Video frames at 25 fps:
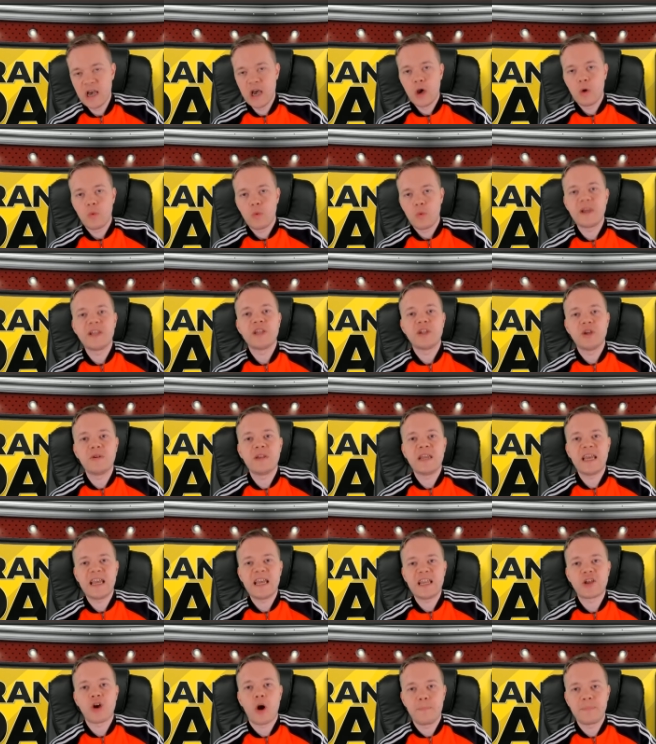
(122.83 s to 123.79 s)
We do
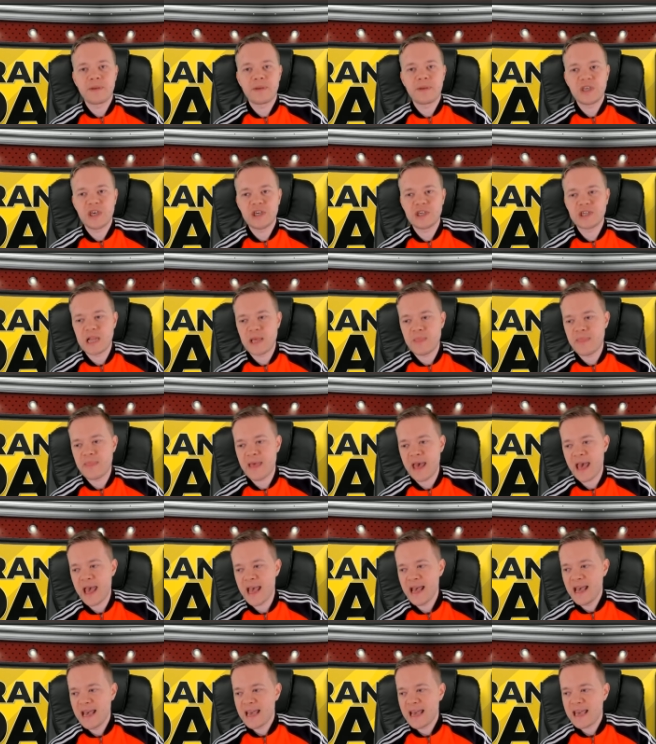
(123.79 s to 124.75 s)
need competition in
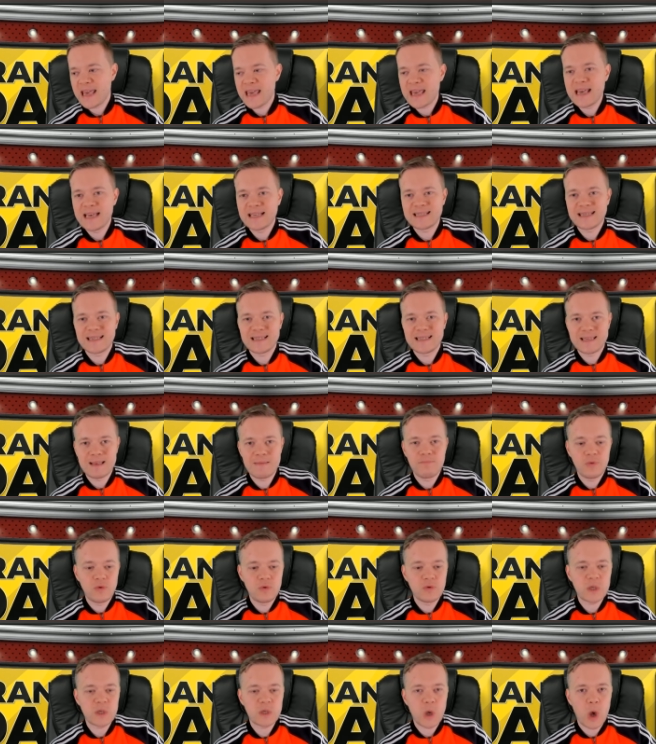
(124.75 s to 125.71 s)
there. He is a
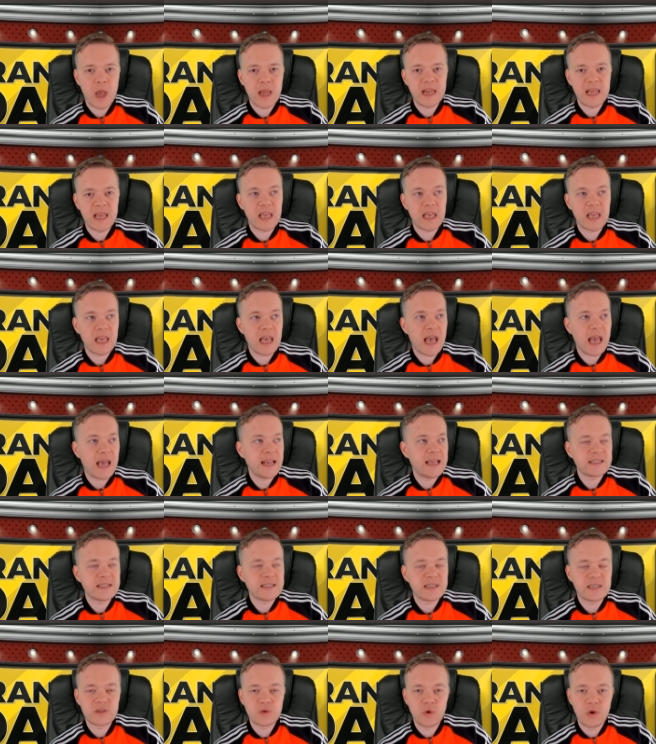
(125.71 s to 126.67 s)
symbol signing and
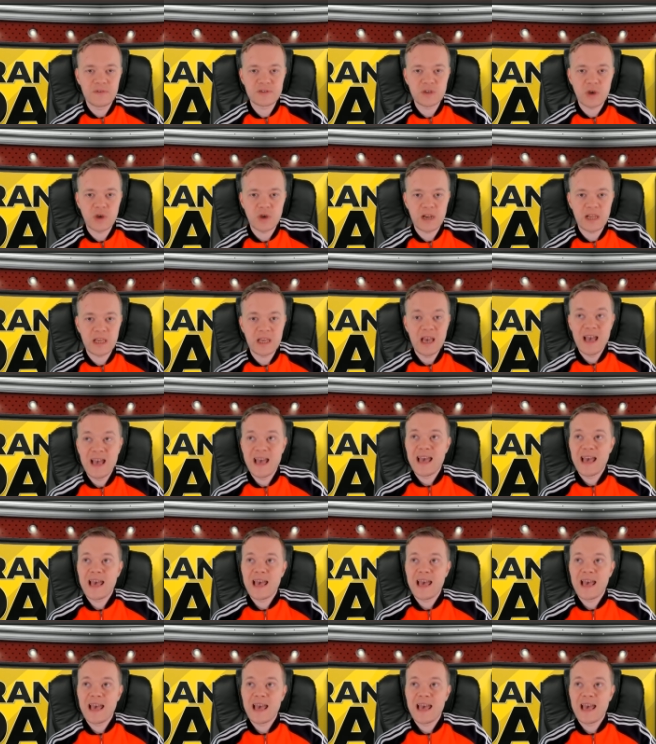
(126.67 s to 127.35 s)
it's the sort of signing